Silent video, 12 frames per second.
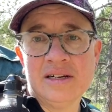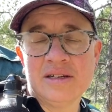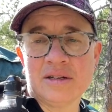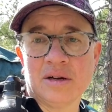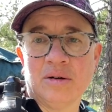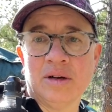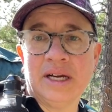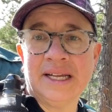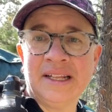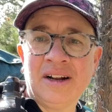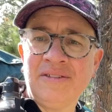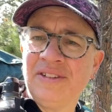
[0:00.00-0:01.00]
So,
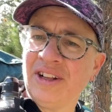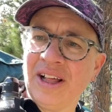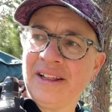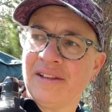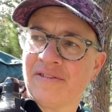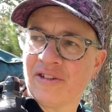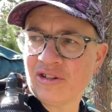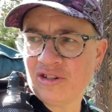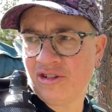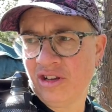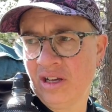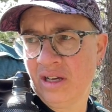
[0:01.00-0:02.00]
and then I'll feel like the
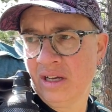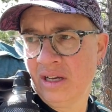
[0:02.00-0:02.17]
first